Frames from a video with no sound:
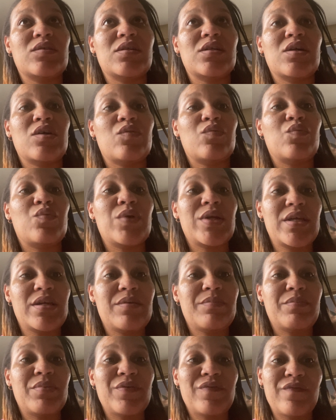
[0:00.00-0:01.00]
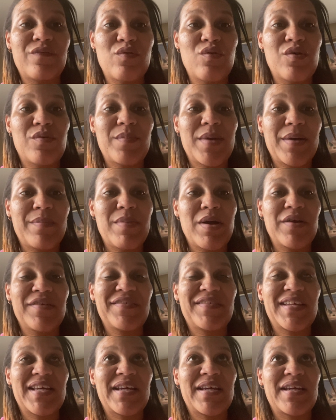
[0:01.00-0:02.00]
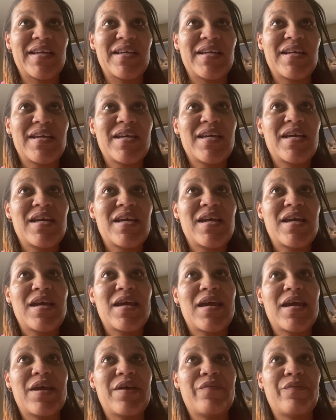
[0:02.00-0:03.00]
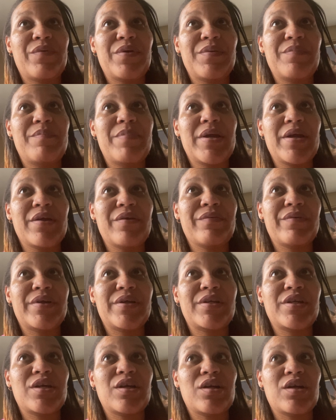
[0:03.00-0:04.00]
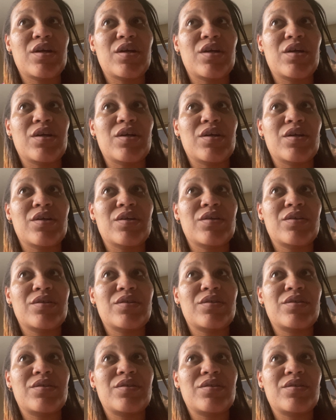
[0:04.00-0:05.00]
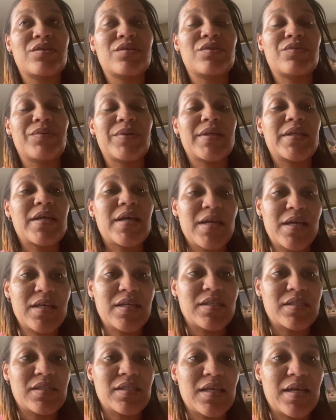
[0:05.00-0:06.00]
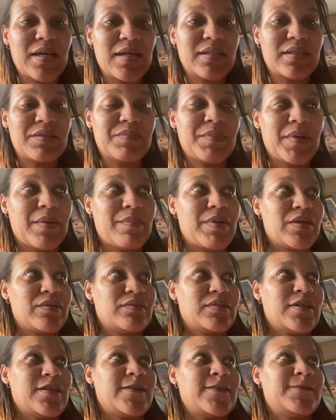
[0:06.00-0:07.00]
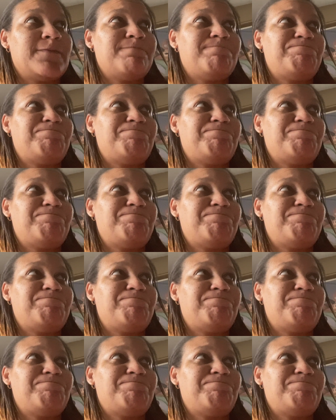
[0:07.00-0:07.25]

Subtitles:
a week before my birthday, and we buried her 3 days after my birthday.